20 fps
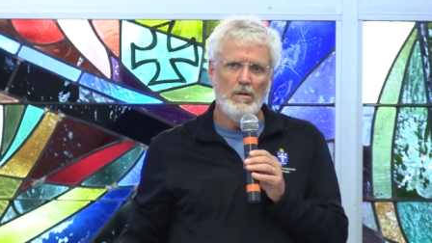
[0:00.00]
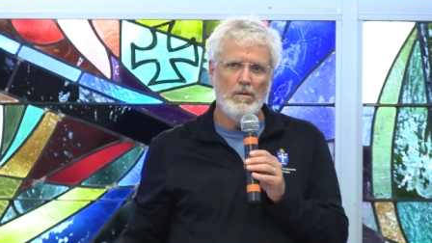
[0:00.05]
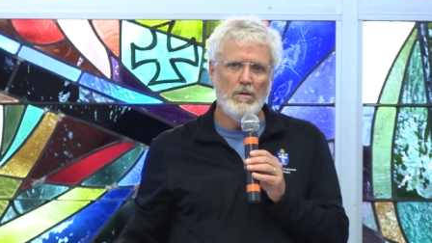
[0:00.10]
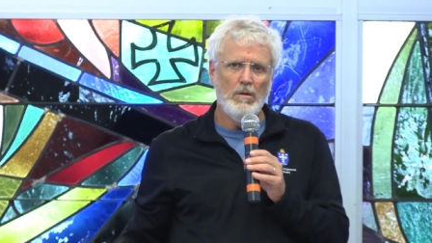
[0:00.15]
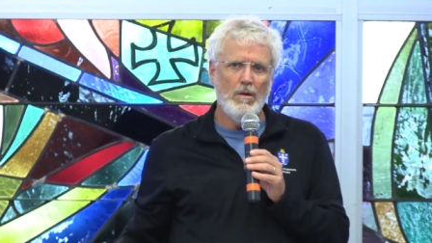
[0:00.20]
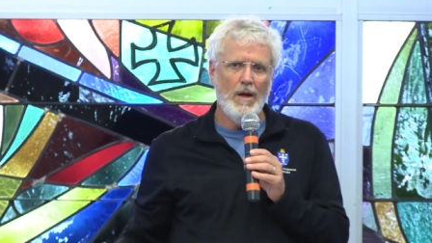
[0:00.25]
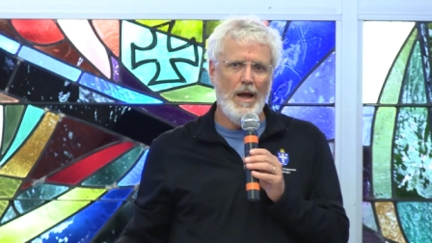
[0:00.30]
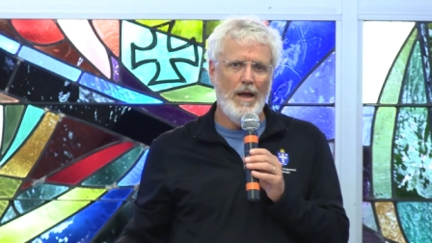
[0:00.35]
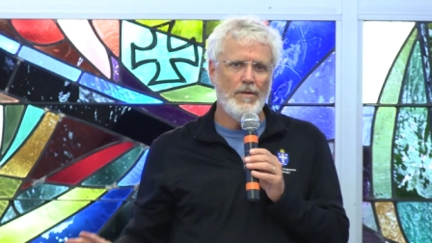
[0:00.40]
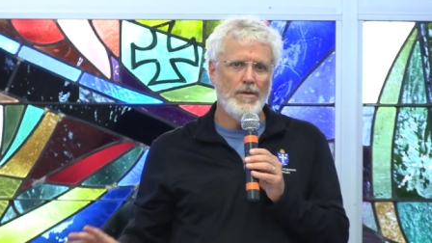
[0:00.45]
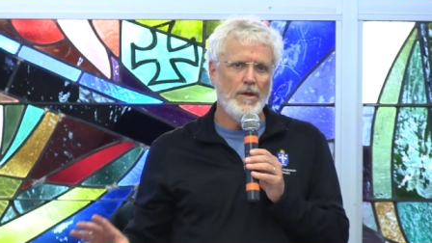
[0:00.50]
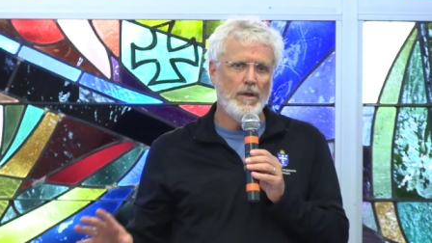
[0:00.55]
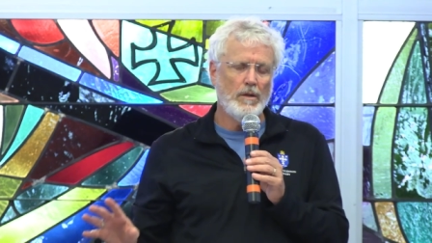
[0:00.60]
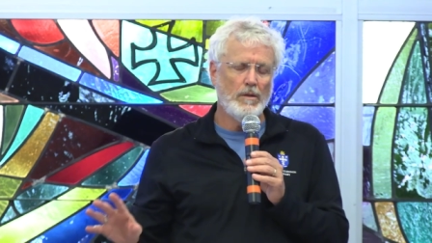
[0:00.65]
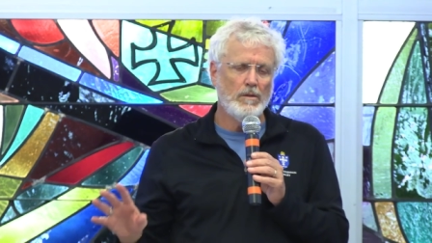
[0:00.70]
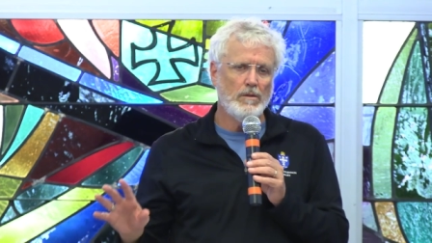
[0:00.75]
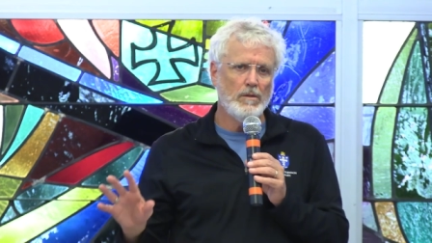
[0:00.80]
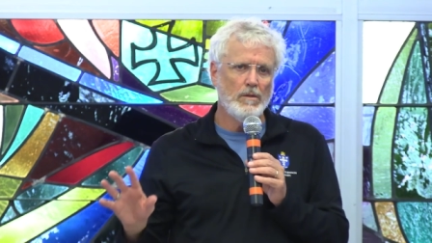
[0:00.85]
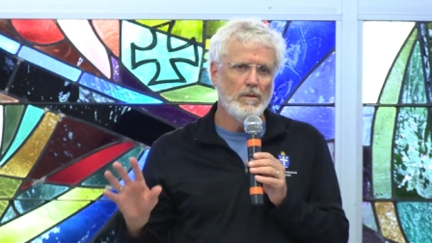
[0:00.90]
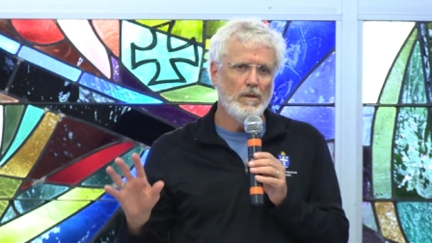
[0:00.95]
to
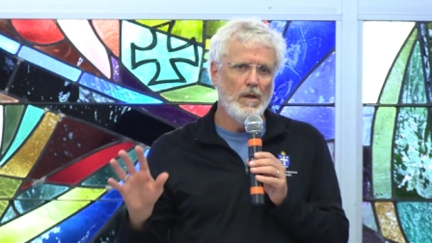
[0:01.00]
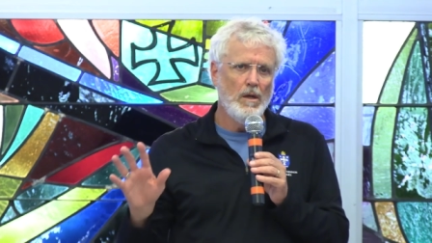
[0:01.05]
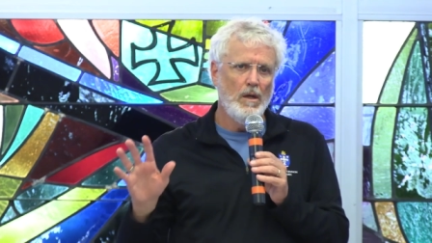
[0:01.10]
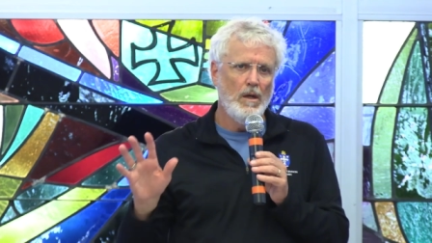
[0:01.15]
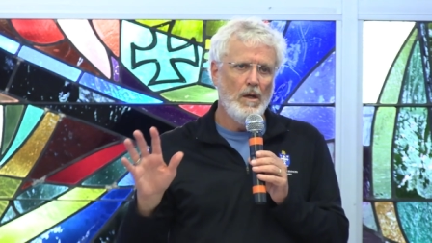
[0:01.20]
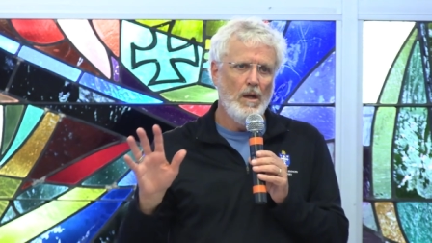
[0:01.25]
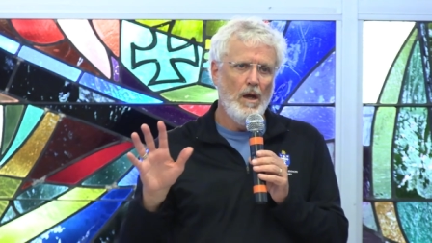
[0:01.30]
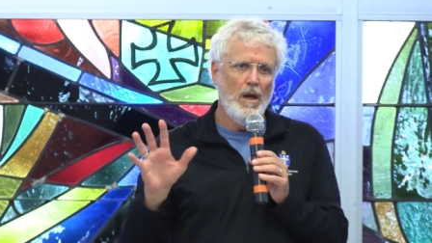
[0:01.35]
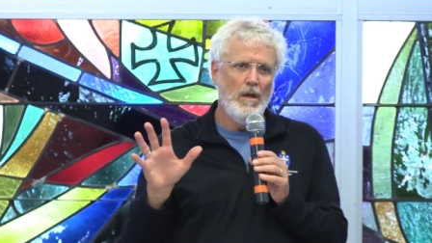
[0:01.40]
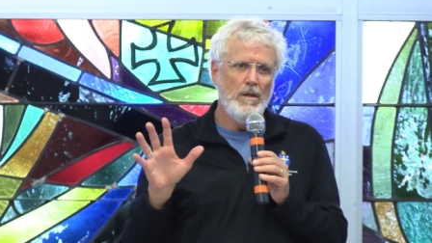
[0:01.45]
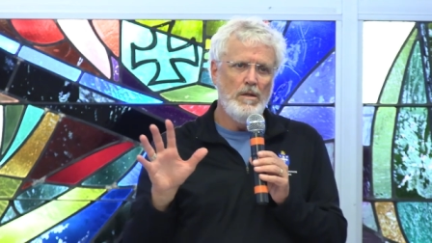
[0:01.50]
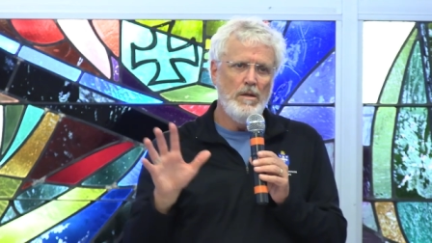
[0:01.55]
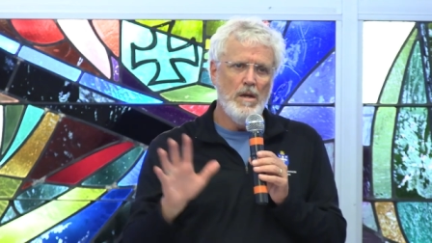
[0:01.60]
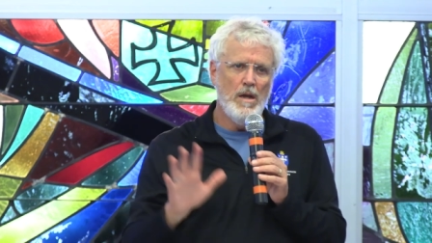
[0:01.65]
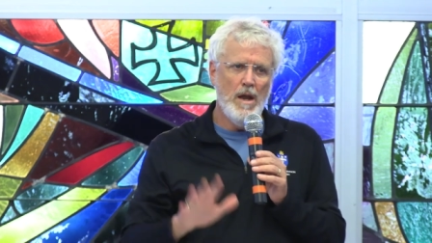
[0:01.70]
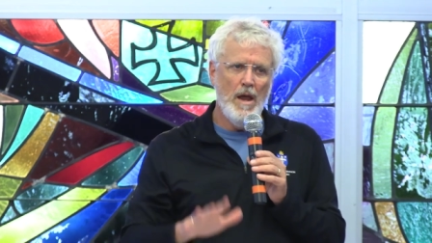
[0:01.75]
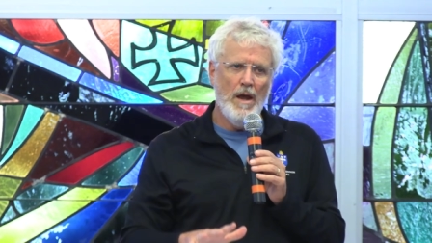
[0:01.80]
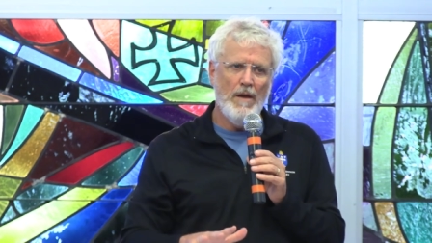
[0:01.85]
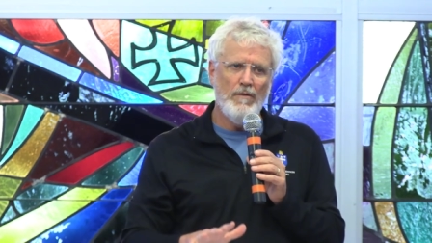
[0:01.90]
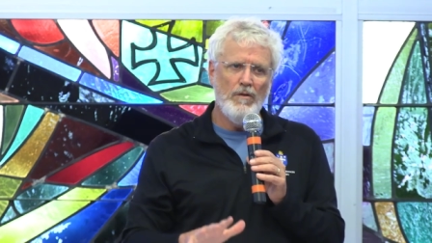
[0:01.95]
ethics
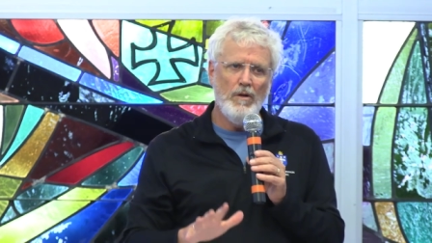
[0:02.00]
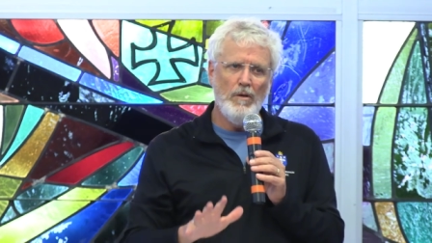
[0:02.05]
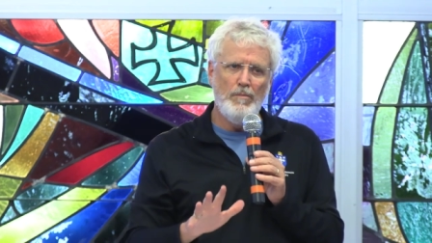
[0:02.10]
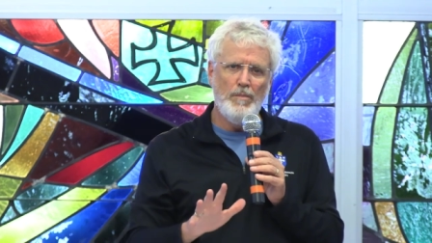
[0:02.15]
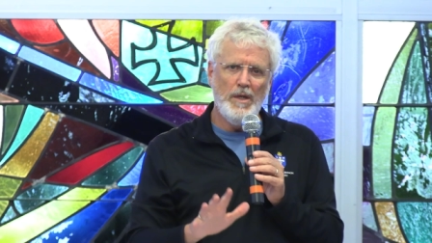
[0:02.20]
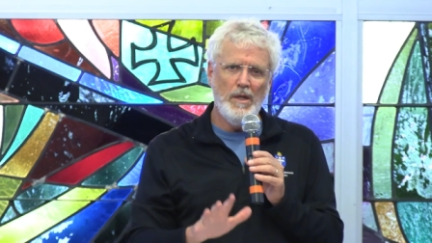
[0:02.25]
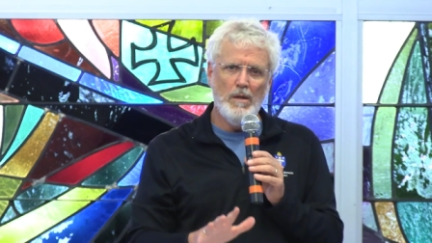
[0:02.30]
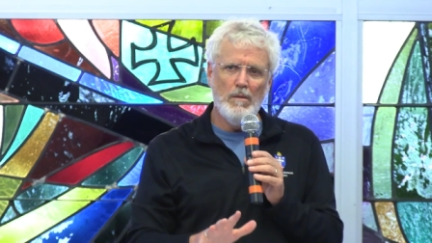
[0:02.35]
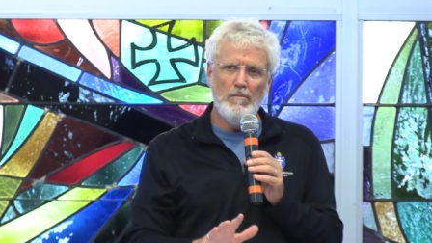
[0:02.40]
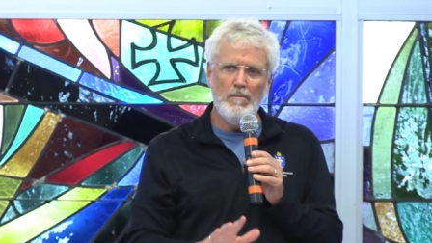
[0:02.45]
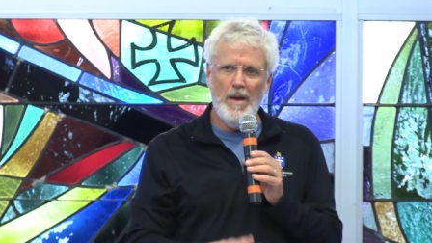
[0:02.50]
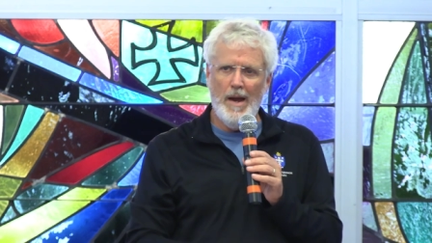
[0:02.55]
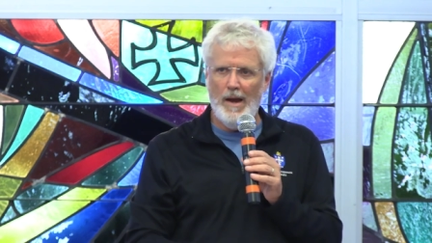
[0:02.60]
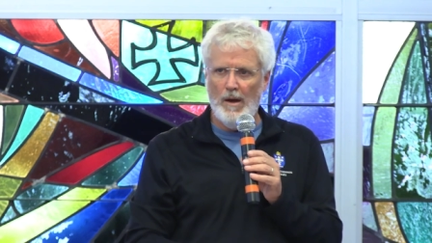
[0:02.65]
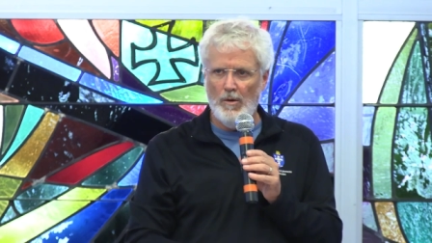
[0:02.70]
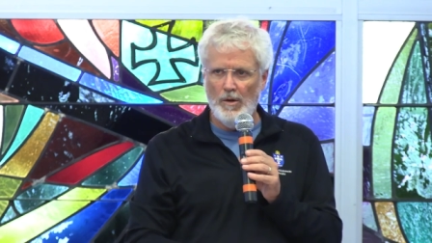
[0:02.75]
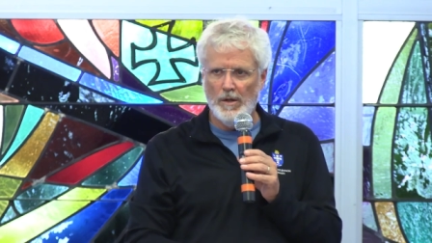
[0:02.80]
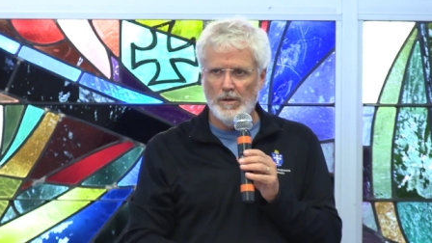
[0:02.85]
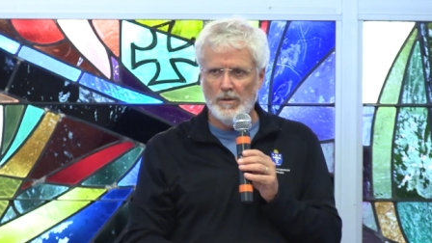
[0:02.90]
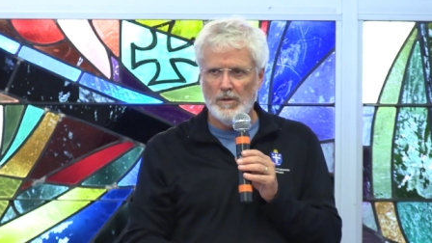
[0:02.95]
and never be
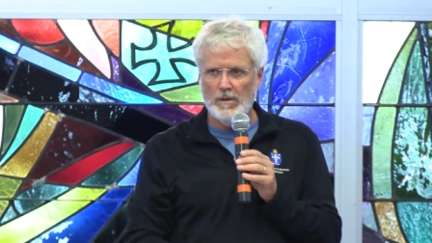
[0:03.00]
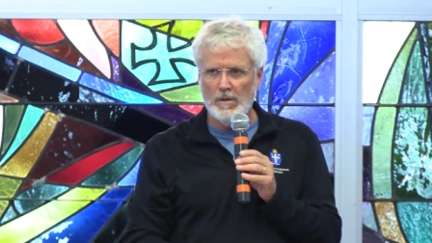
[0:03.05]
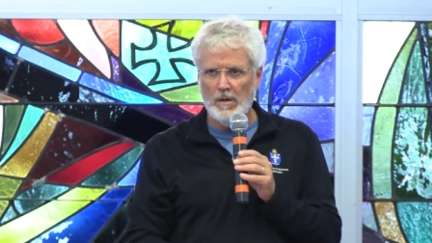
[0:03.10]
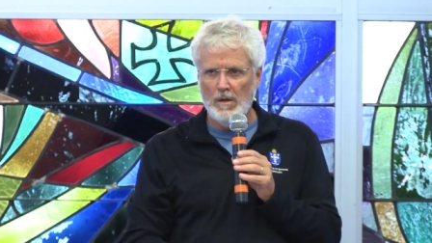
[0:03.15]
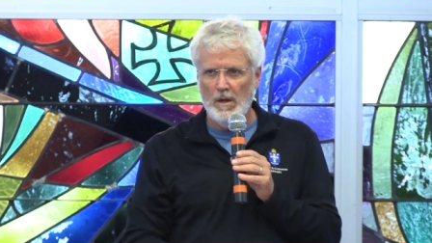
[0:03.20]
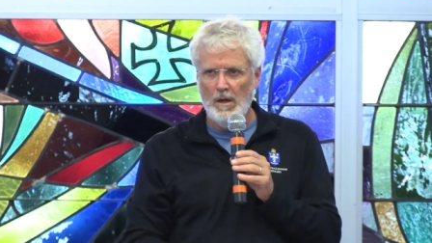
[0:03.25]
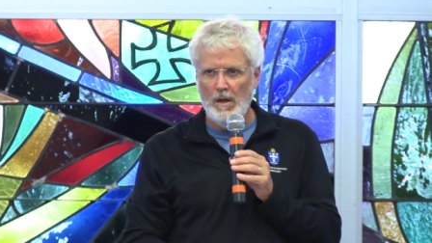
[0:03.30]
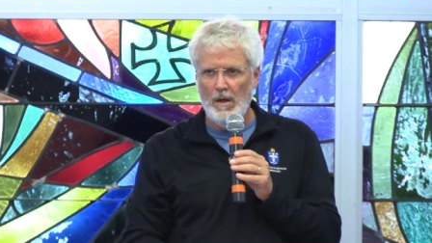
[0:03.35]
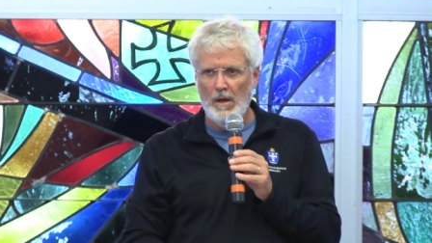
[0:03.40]
embarrassed